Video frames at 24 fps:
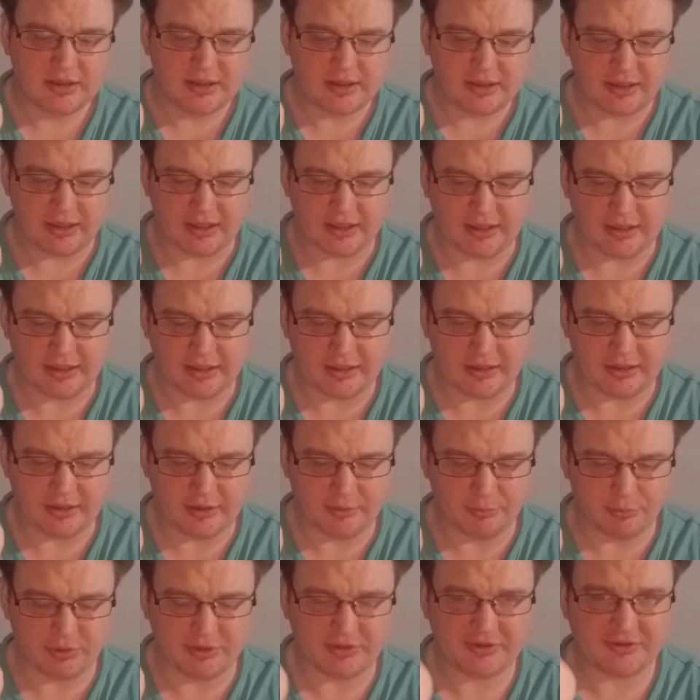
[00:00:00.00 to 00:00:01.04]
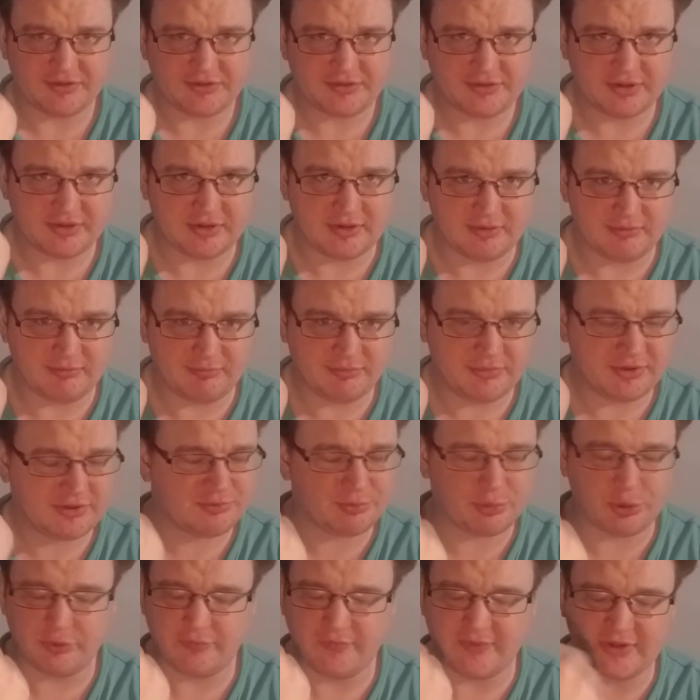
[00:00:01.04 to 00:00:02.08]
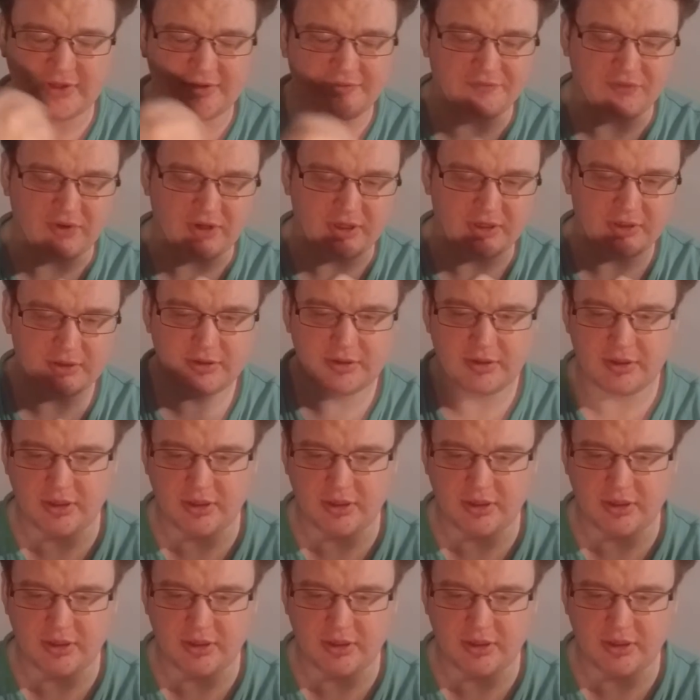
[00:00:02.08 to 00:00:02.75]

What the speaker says: but it's perfectly fine.